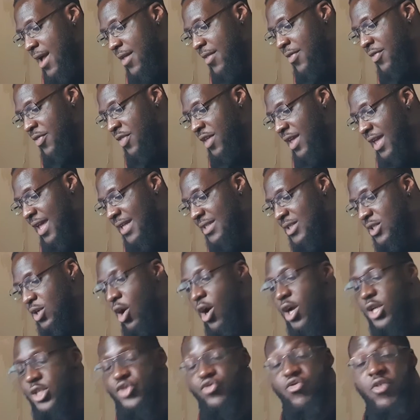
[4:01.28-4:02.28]
the
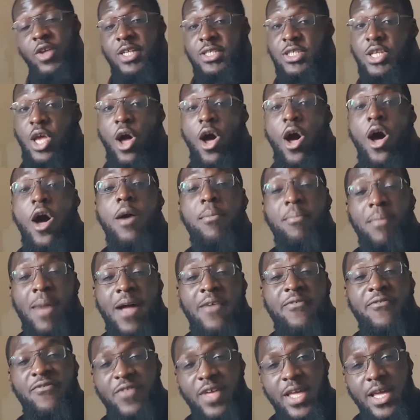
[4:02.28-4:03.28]
guitar strings hurt my
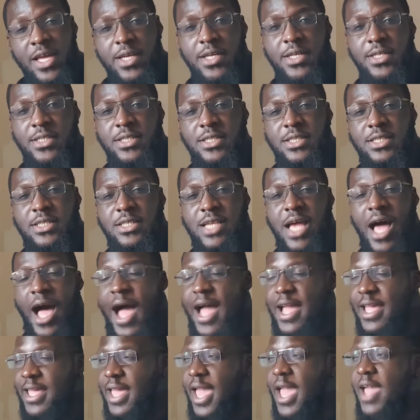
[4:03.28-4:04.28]
fingers,
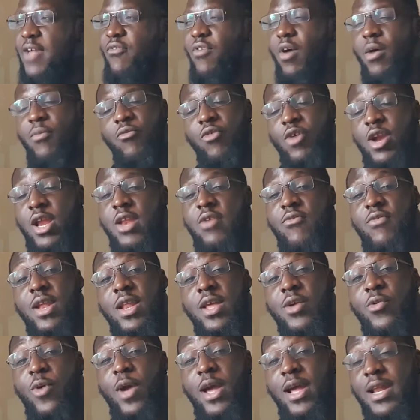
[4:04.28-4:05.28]
I gave up really, really
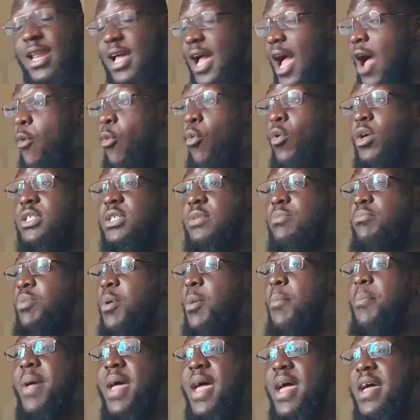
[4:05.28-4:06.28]
quick. Like I wasn't
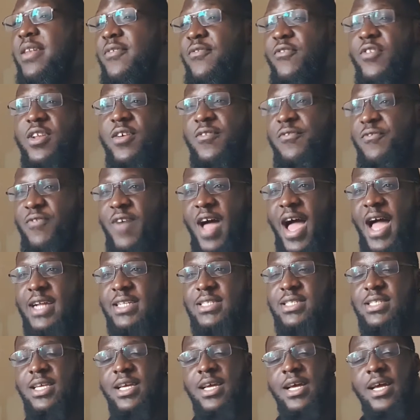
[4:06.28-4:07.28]
prepared for the
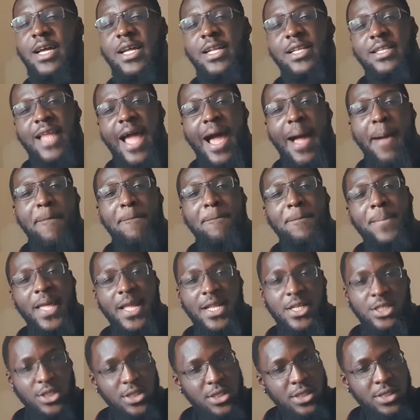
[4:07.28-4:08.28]
fact that
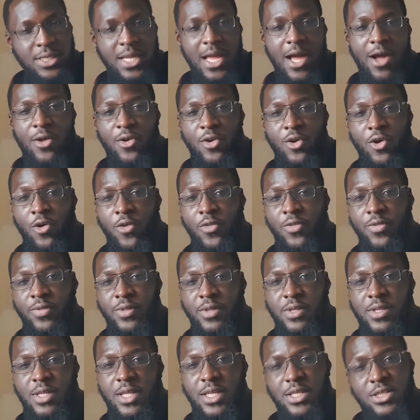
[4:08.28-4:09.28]
pinching down on
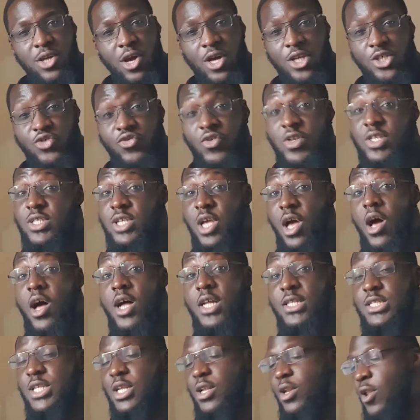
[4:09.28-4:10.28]
guitar strings
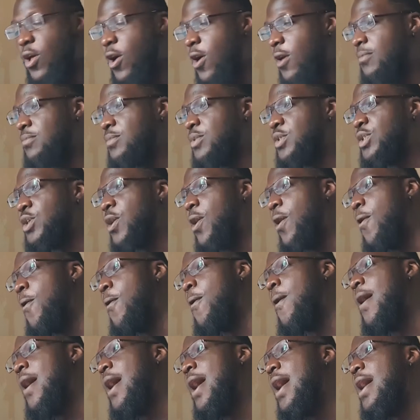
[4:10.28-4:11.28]
hurts a lot.
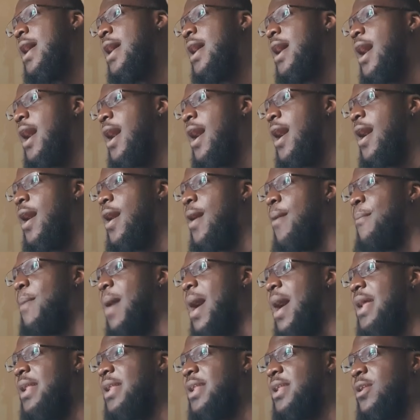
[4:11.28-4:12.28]
So
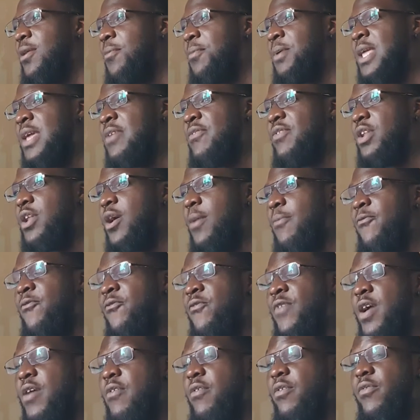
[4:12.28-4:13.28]
I ended up giving up
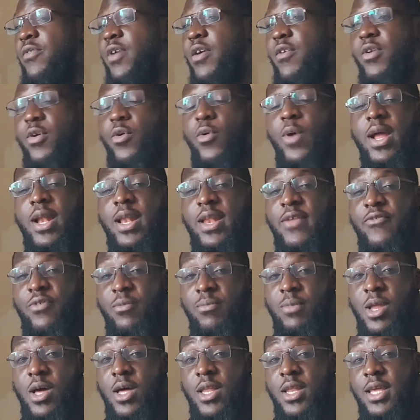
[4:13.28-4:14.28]
very, very quickly
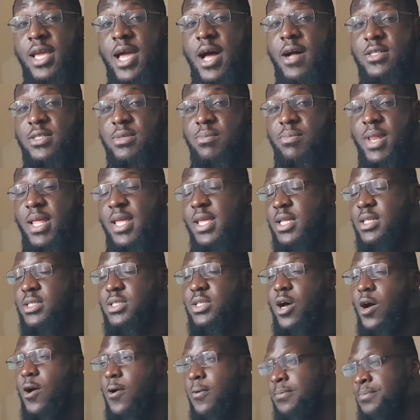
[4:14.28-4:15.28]
from learning how to play
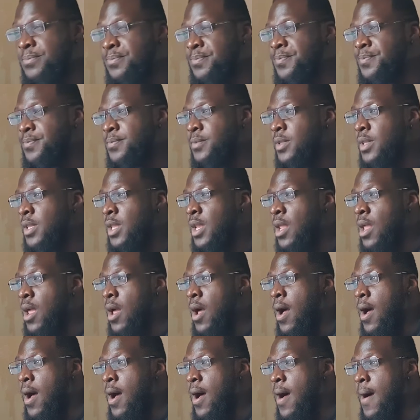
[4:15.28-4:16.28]
guitar.
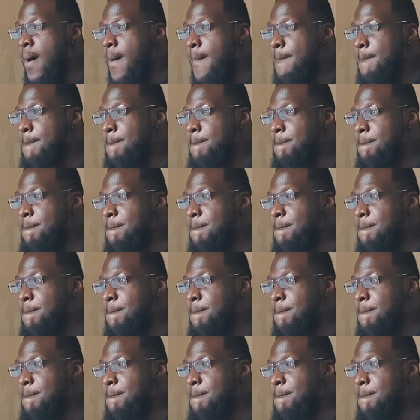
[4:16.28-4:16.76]
Um,